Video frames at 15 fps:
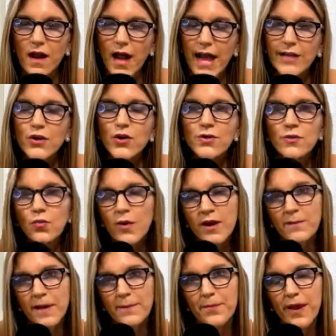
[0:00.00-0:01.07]
I couldn't wear
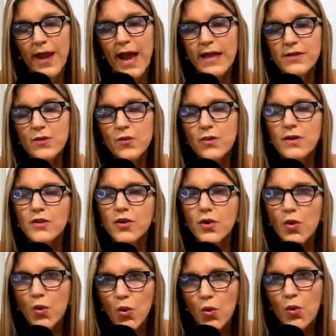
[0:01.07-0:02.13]
my
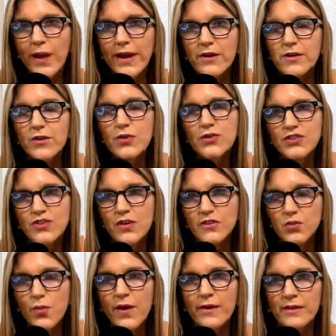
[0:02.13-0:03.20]
who
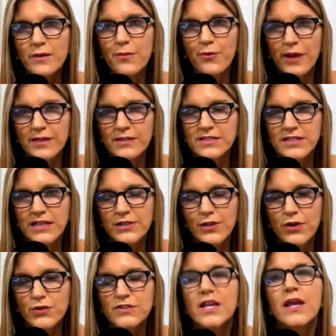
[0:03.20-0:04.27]
starts wearing their pregnancy
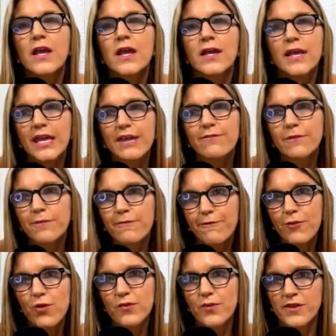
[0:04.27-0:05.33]
clothes even
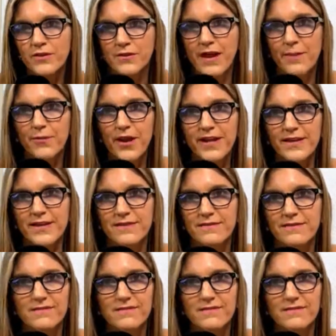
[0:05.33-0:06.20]
before when they're not pregnant?